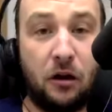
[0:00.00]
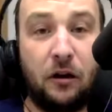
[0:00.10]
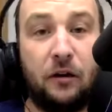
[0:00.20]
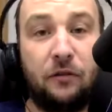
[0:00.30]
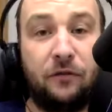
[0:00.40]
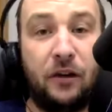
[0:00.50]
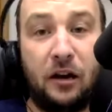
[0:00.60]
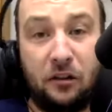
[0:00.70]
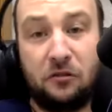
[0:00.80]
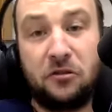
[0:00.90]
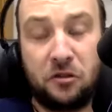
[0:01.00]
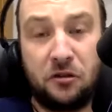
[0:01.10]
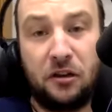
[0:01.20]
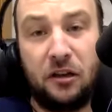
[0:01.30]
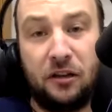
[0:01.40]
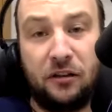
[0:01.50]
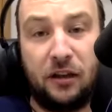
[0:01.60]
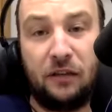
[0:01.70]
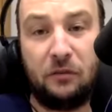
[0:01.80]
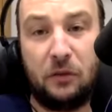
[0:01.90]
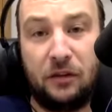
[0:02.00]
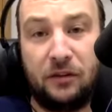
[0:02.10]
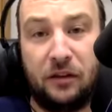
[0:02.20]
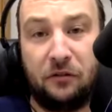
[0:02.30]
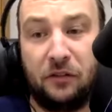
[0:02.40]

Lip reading: of kind of your journey to get to the heavyweight title.